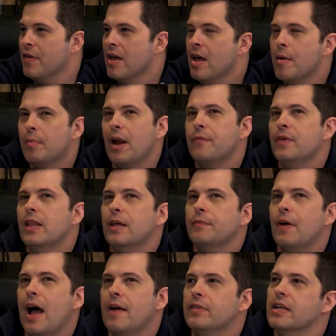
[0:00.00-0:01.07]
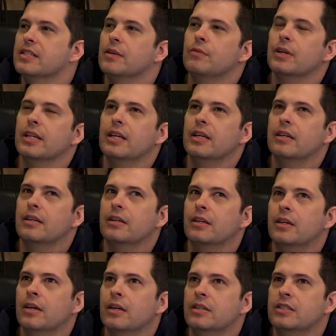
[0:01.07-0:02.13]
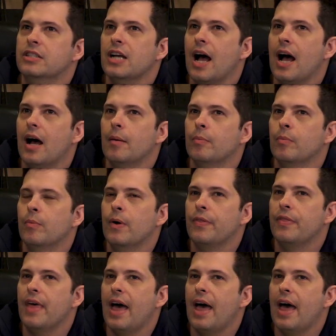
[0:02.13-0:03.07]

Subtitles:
Yeah. But I feel like 5 does a really good job with